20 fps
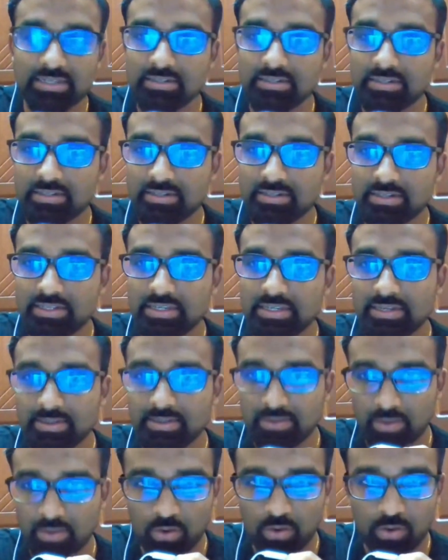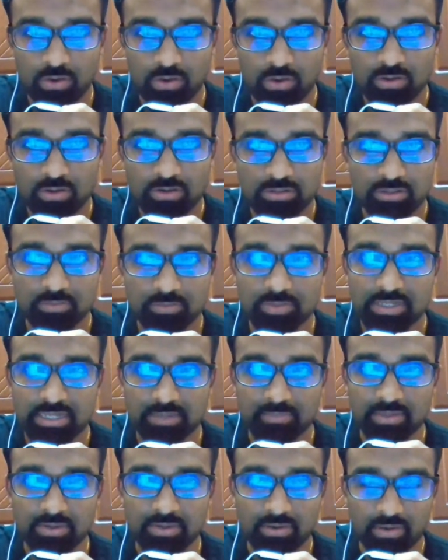become a lawyer. So there's
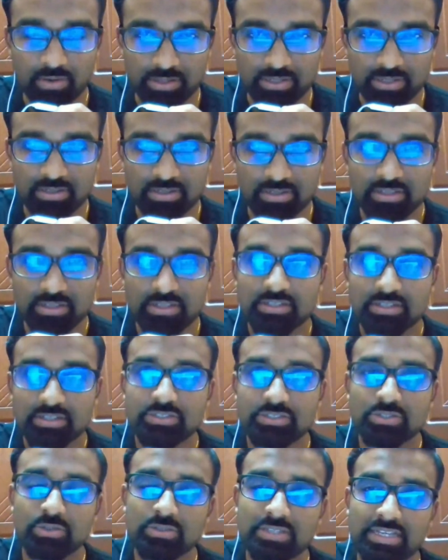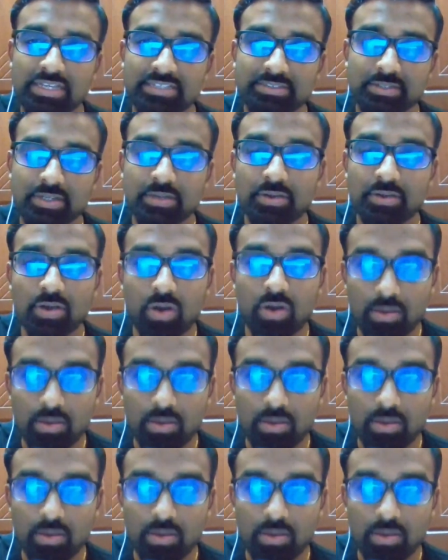a common misconception